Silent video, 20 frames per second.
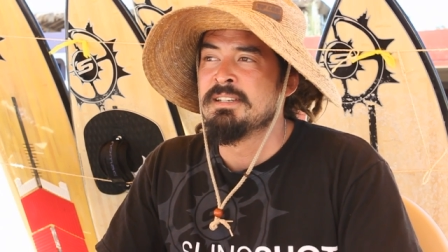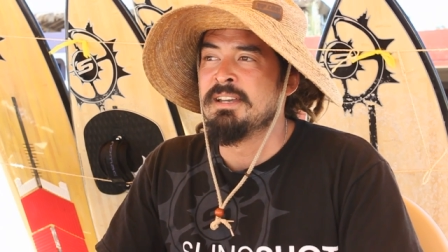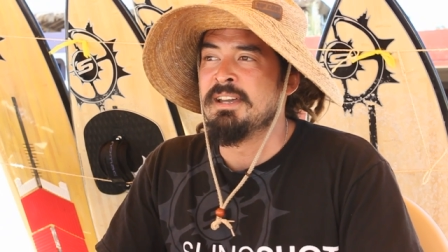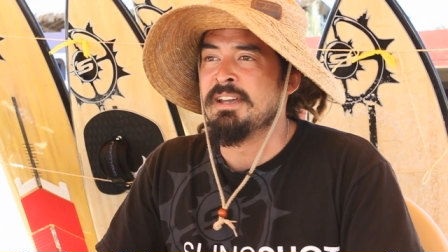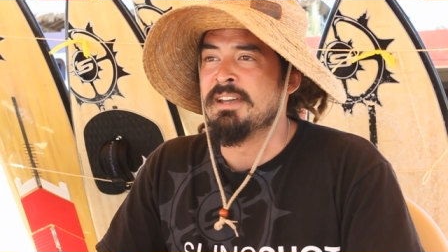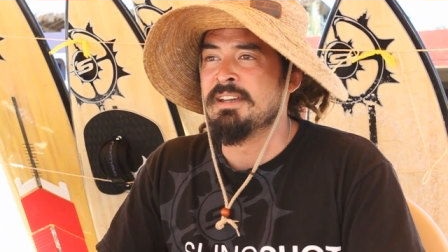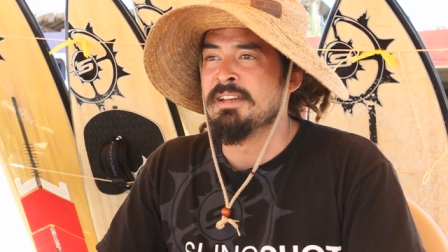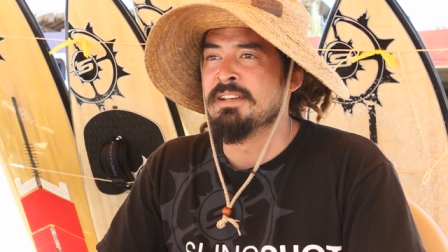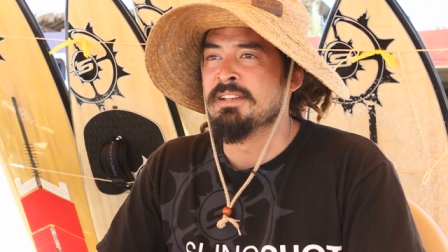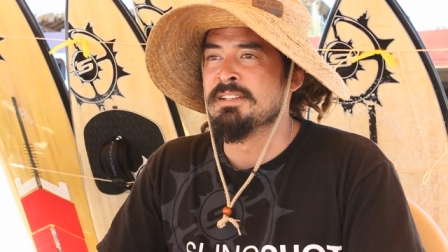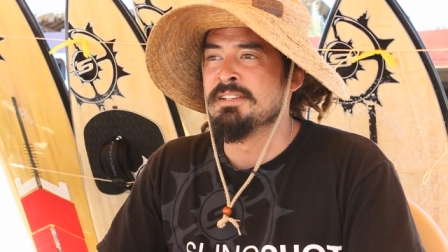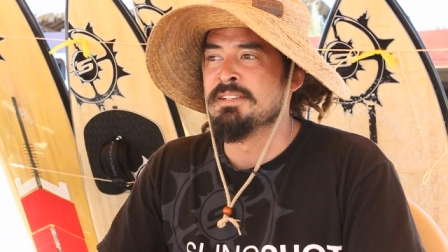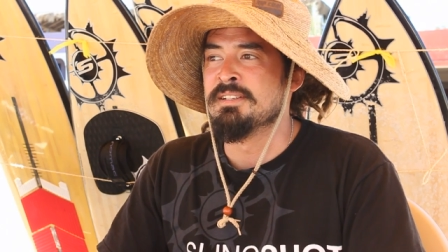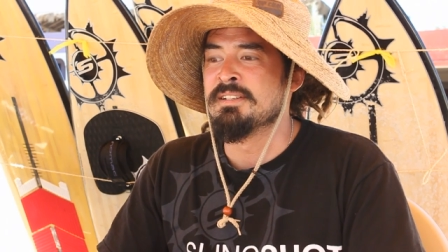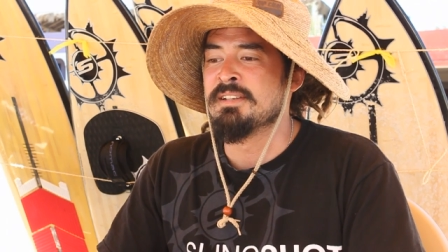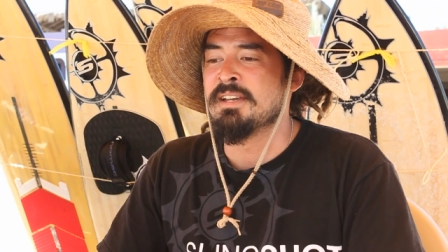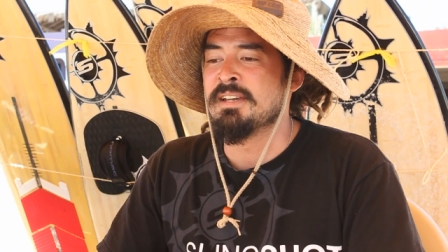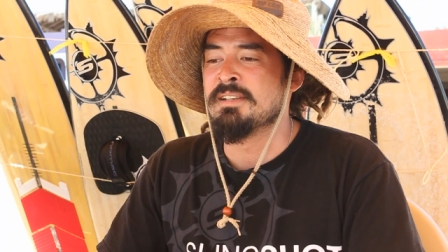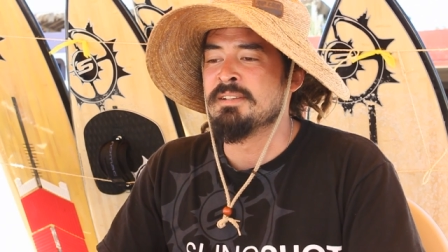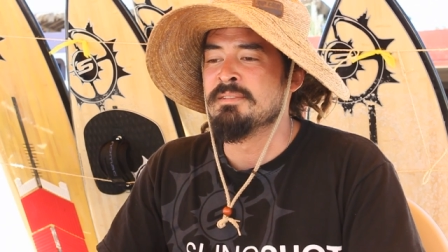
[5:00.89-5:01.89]

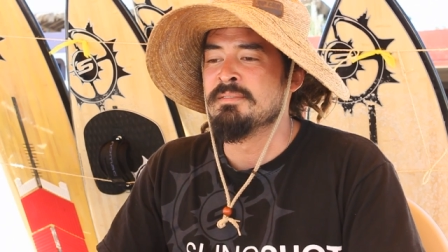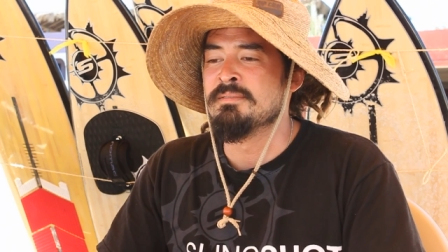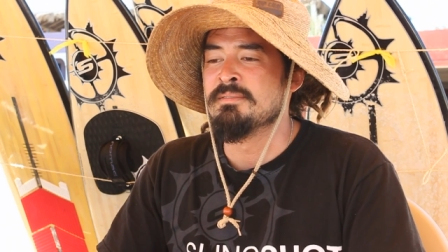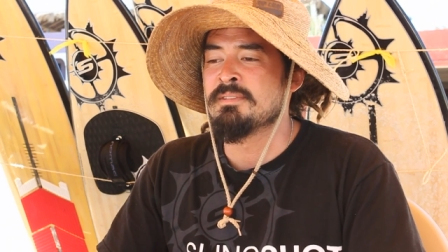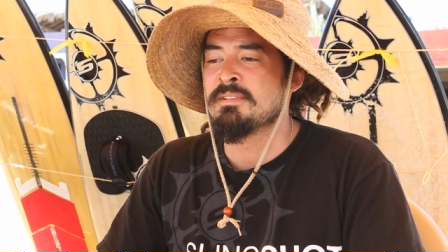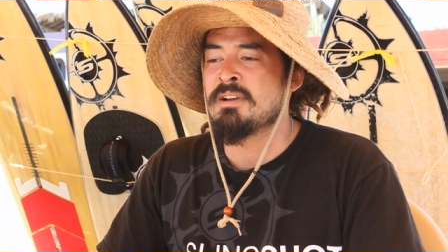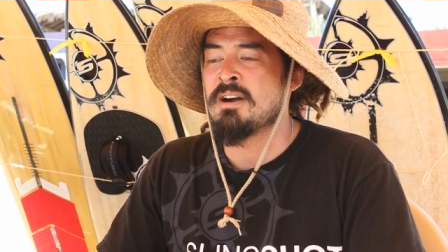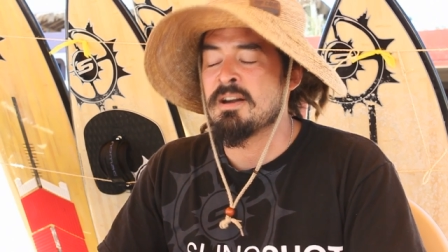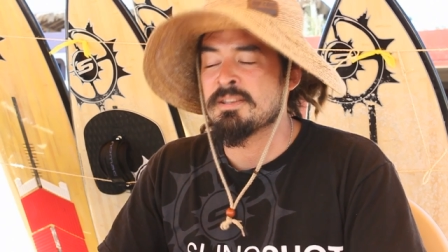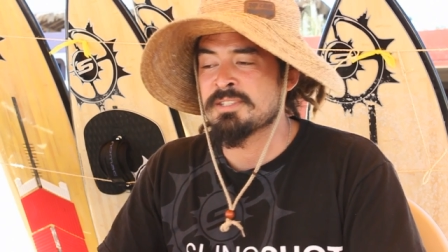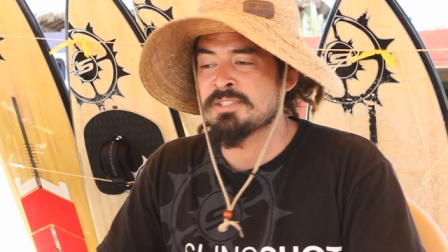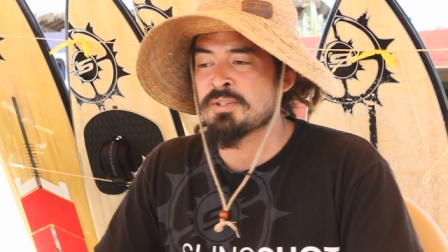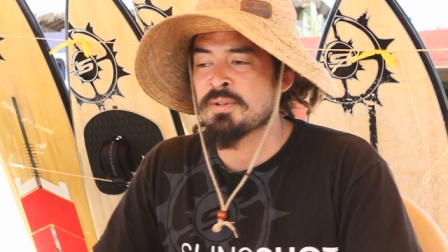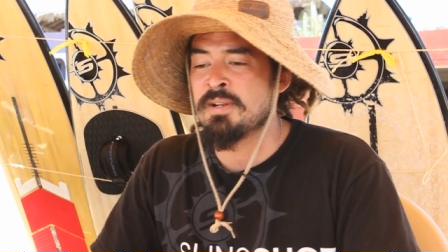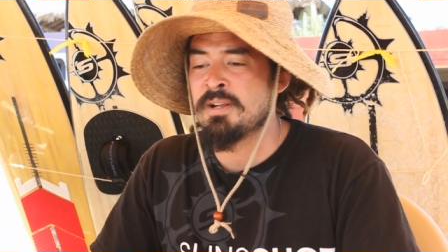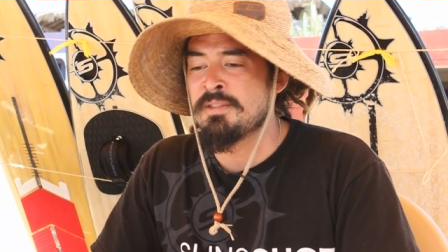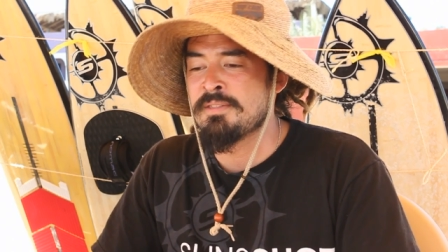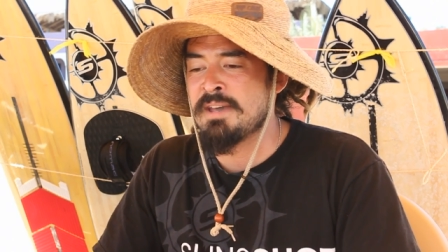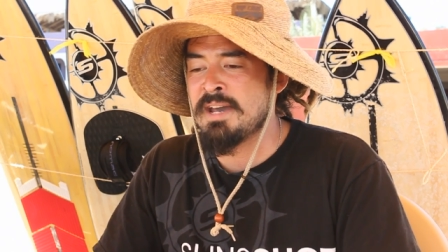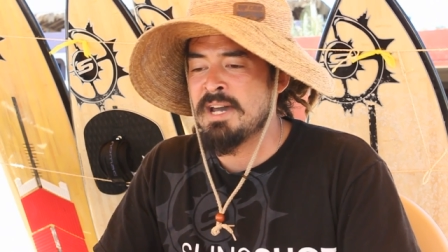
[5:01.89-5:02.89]
and
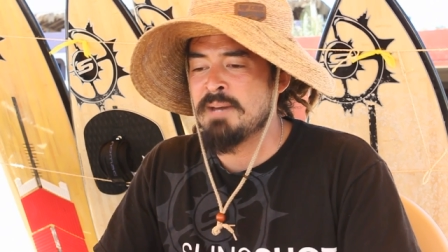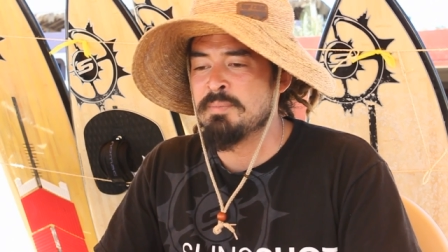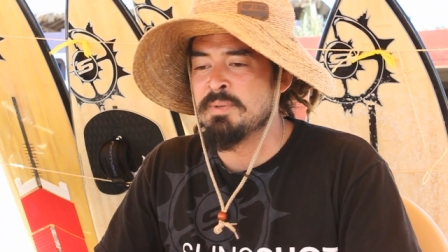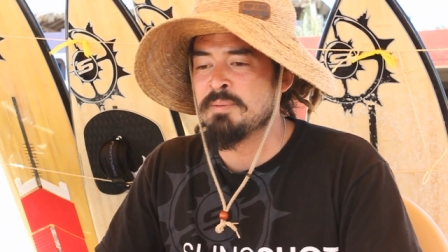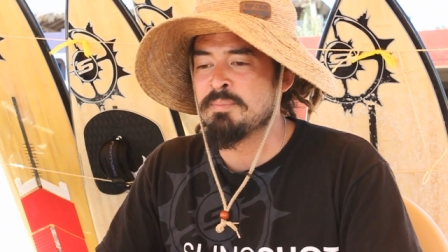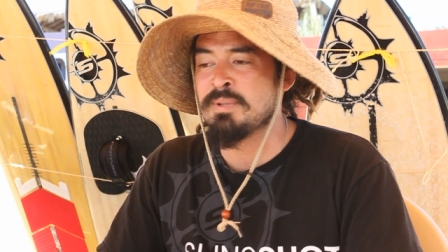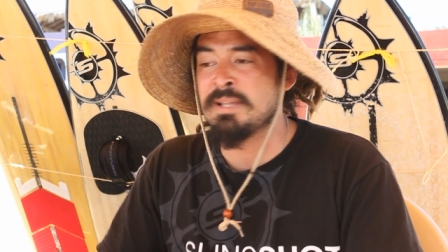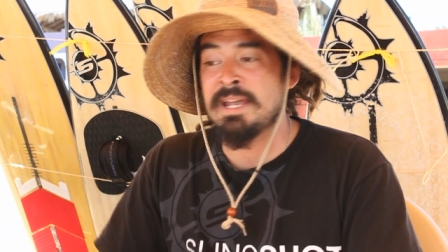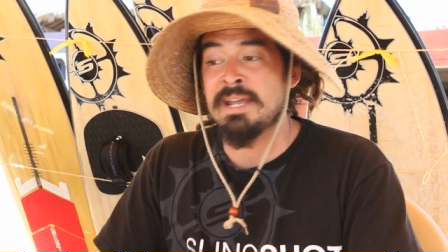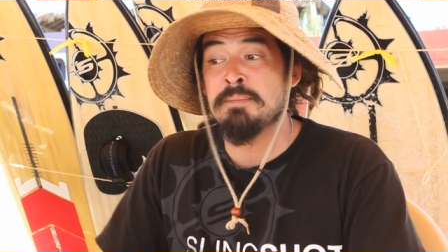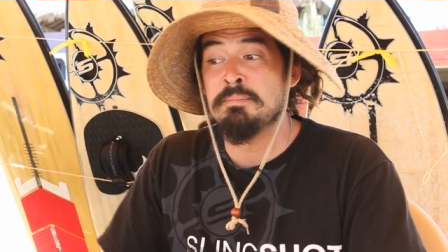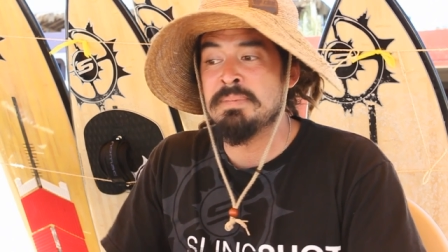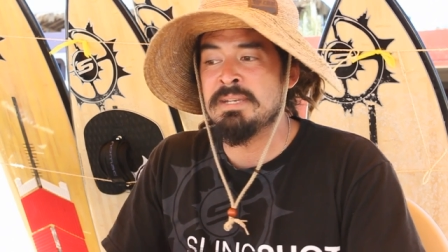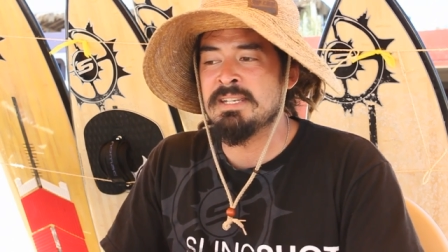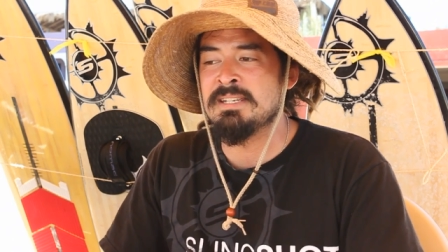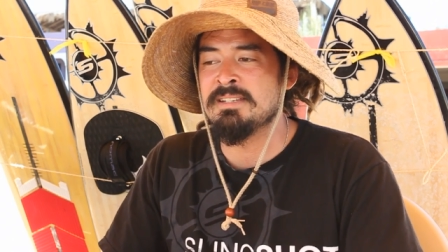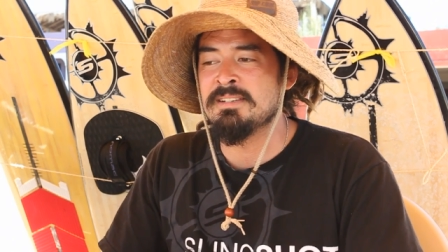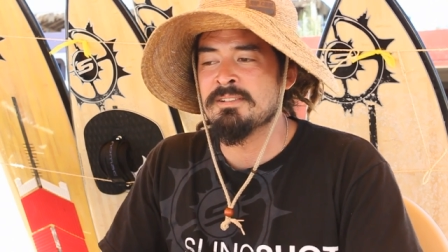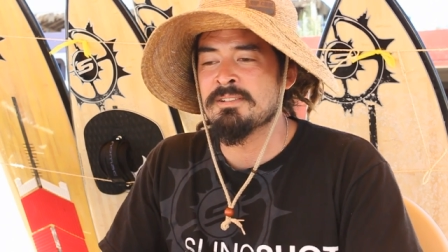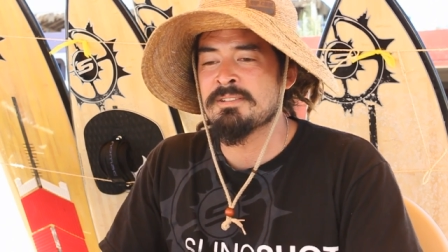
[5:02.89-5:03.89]
concentrate on that, but plan B, you're